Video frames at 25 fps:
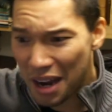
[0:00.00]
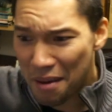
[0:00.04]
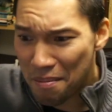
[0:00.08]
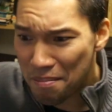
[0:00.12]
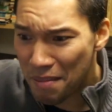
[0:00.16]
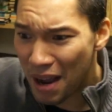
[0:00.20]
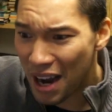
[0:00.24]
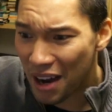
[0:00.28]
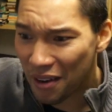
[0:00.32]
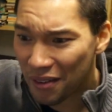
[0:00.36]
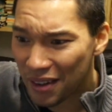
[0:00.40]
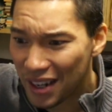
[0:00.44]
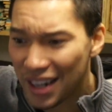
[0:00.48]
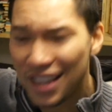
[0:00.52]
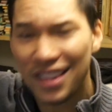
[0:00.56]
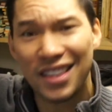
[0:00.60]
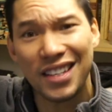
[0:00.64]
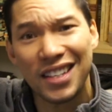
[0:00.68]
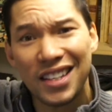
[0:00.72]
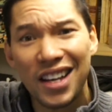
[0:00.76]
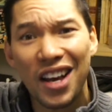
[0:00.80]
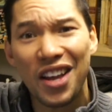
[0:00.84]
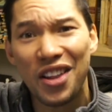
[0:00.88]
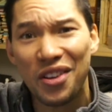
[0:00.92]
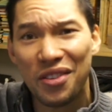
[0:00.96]
and marry
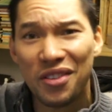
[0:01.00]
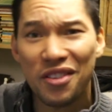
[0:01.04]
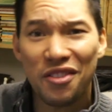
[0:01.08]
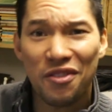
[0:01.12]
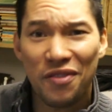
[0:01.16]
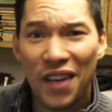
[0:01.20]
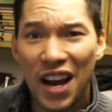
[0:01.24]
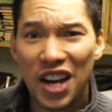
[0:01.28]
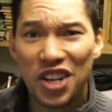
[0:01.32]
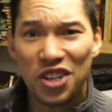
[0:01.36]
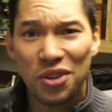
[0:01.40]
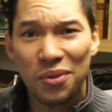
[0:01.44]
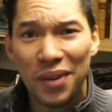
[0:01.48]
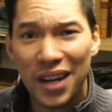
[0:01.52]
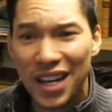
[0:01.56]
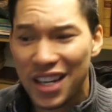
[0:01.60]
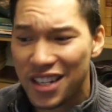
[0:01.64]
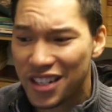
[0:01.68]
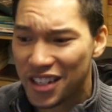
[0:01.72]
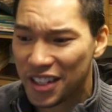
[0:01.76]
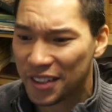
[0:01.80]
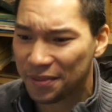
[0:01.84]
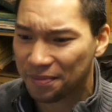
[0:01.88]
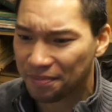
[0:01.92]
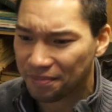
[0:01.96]
this other
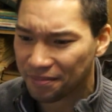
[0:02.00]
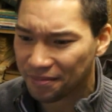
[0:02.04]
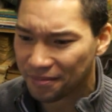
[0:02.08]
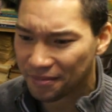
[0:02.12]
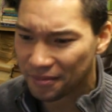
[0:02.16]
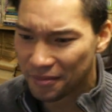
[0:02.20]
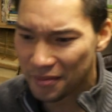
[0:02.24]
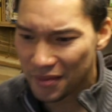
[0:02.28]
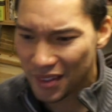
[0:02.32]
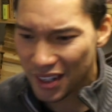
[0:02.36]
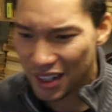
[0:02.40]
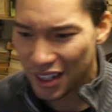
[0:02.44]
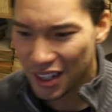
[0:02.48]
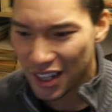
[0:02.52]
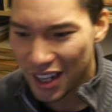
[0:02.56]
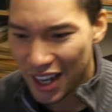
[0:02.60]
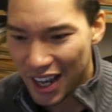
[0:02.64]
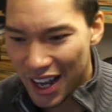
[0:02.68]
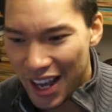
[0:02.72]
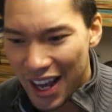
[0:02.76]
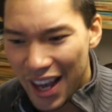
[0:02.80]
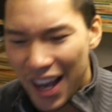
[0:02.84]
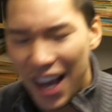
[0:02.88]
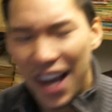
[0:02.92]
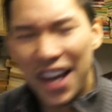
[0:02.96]
infatuation.
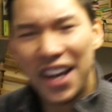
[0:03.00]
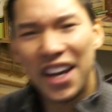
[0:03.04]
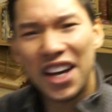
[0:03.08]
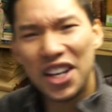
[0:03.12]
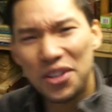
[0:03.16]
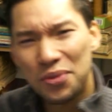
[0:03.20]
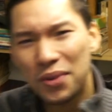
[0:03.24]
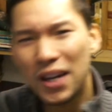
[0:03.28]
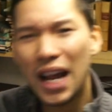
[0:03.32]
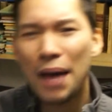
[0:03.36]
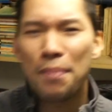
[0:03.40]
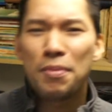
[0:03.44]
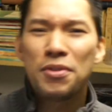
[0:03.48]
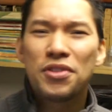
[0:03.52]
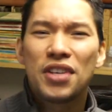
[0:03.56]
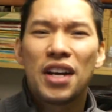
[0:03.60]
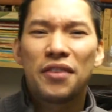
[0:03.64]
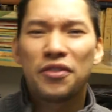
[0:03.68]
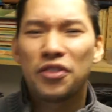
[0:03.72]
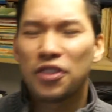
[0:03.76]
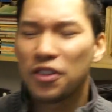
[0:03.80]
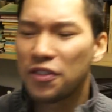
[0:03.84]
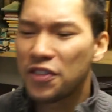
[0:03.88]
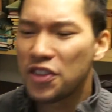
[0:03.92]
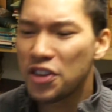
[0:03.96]
And guess what happens
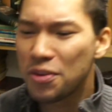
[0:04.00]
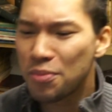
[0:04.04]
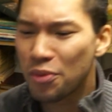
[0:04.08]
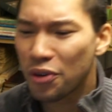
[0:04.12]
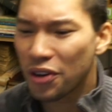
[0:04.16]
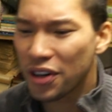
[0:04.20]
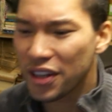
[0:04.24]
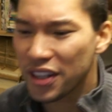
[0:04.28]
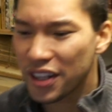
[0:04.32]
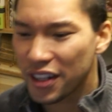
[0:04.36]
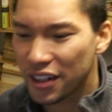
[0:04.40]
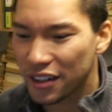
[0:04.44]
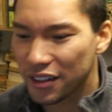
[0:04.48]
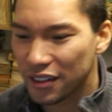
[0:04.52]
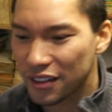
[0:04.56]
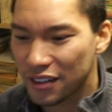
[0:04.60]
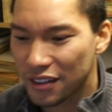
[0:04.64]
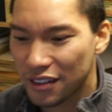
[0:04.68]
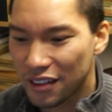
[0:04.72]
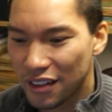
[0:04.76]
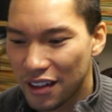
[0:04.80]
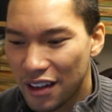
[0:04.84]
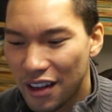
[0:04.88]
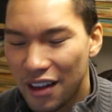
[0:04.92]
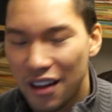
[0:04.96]
after a few more
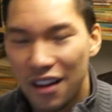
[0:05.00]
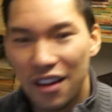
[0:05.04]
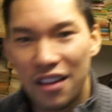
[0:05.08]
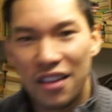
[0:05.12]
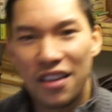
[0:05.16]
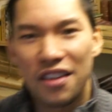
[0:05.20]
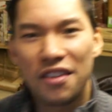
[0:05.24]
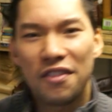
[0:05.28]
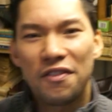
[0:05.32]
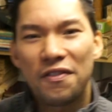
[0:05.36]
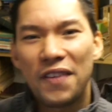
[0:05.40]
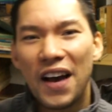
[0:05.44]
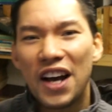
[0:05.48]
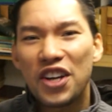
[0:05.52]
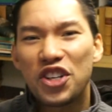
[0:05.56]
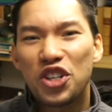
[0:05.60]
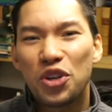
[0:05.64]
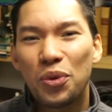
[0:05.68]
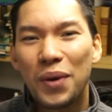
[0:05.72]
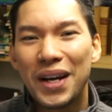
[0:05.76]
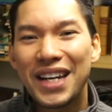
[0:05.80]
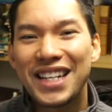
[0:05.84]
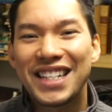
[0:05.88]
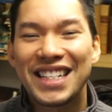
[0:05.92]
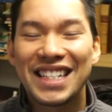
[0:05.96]
years? The
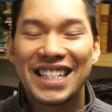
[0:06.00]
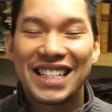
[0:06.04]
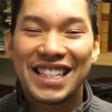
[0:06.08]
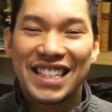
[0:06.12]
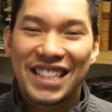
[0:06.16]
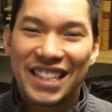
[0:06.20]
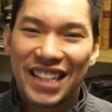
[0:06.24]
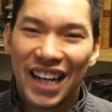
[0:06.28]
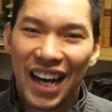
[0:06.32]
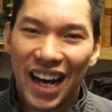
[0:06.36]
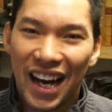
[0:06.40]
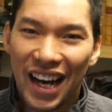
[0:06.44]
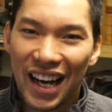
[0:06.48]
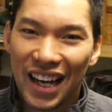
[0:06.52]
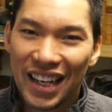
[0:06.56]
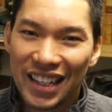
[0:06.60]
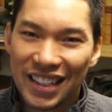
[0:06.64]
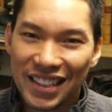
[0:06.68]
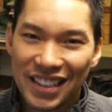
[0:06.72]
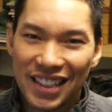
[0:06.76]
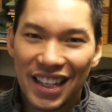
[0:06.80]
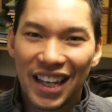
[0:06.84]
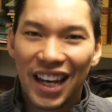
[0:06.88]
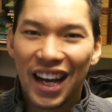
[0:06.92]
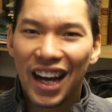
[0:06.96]
infatuation
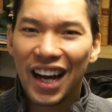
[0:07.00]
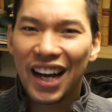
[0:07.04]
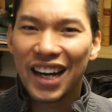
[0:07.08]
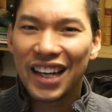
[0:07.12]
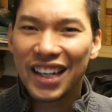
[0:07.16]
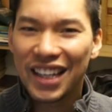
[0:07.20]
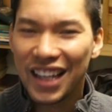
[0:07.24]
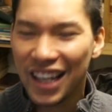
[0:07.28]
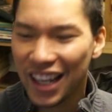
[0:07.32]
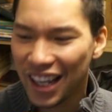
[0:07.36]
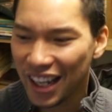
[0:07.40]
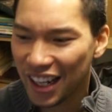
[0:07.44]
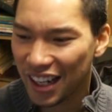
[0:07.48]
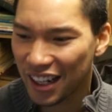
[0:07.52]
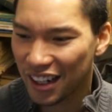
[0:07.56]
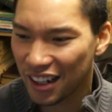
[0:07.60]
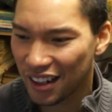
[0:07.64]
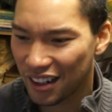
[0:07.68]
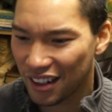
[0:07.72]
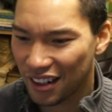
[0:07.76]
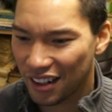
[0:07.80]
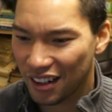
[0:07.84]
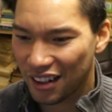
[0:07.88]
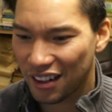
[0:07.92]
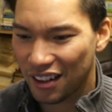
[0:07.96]
dies again.
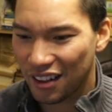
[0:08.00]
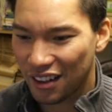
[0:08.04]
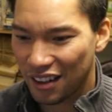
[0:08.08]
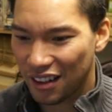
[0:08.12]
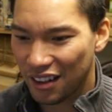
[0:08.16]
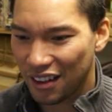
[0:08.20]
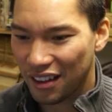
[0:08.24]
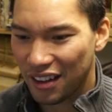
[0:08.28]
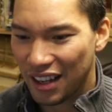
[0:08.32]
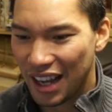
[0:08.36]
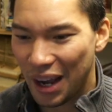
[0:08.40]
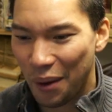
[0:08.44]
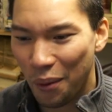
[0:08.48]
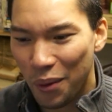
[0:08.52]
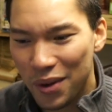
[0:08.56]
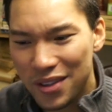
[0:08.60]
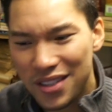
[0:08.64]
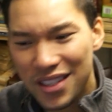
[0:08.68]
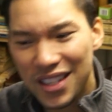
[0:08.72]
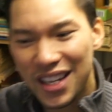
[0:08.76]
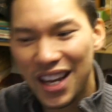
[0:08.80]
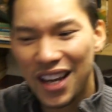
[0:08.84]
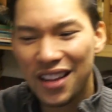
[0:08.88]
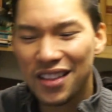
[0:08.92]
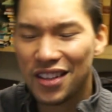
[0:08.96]
And
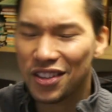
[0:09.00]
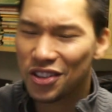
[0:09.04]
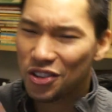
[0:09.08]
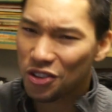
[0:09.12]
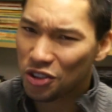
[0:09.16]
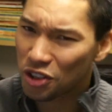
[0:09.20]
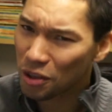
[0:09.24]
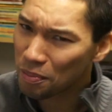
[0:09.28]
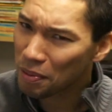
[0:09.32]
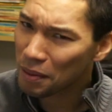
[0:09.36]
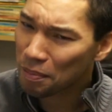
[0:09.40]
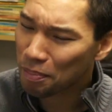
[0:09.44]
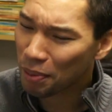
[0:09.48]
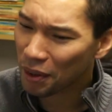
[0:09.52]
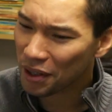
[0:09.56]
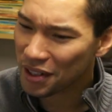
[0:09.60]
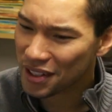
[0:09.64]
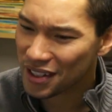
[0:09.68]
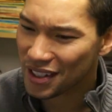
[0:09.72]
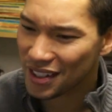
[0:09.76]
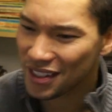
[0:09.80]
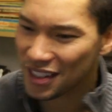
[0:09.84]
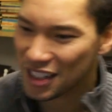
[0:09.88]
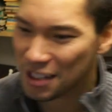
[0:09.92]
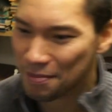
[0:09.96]
once again, the stupid
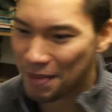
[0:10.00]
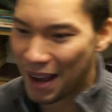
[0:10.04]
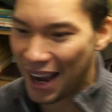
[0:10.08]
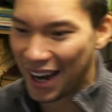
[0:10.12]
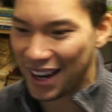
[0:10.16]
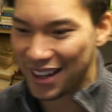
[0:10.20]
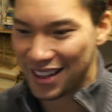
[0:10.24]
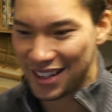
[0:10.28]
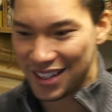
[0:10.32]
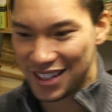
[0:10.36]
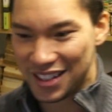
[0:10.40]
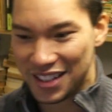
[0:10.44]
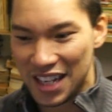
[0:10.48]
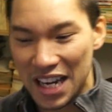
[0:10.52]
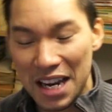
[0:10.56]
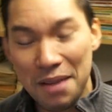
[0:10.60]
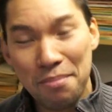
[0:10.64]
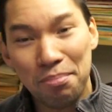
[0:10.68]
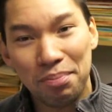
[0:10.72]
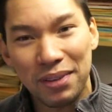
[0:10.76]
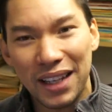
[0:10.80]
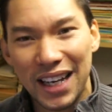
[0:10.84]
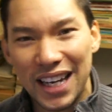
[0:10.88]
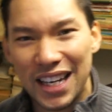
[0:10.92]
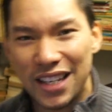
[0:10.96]
person is back at the
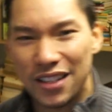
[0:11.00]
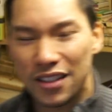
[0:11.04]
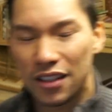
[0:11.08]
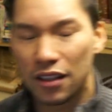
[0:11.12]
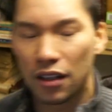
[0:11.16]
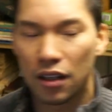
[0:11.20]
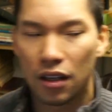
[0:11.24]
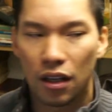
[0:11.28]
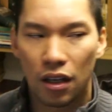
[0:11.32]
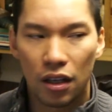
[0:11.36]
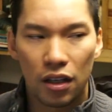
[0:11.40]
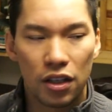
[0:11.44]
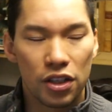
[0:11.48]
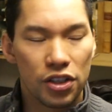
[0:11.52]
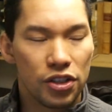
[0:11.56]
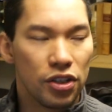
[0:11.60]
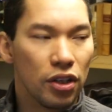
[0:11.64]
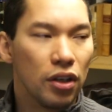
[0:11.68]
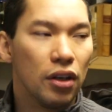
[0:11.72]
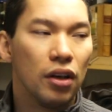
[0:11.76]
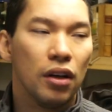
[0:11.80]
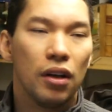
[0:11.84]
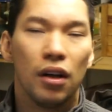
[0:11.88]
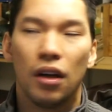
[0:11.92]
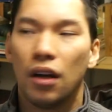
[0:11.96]
same place.
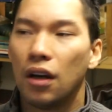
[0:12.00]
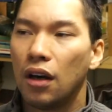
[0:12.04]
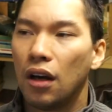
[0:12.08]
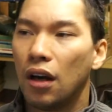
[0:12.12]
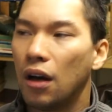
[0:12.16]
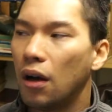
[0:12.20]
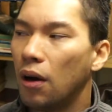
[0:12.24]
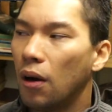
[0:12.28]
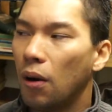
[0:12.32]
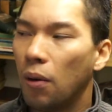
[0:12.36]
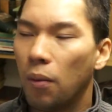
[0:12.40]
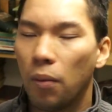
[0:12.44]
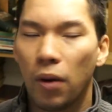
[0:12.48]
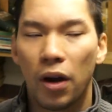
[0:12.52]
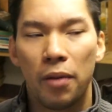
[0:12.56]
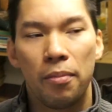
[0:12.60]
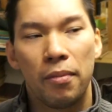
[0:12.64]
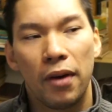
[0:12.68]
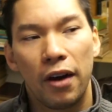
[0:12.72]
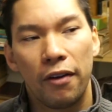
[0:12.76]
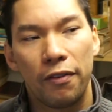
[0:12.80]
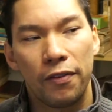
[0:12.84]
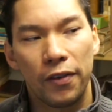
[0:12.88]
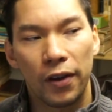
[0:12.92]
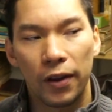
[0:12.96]
Dude, where'd
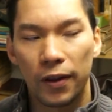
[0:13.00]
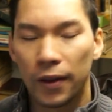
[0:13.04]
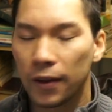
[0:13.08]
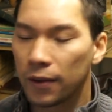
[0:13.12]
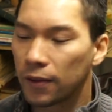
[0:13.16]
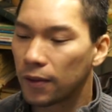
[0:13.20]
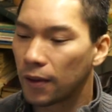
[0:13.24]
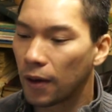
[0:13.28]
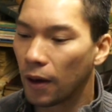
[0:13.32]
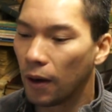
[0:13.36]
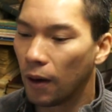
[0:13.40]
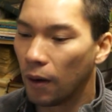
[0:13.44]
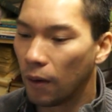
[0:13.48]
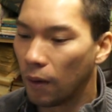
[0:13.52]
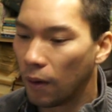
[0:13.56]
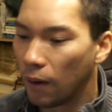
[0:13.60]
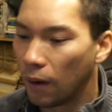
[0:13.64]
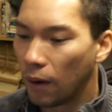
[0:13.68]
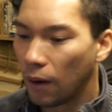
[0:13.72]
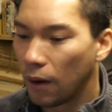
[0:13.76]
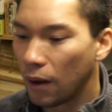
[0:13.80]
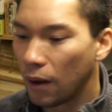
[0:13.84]
my feelings go?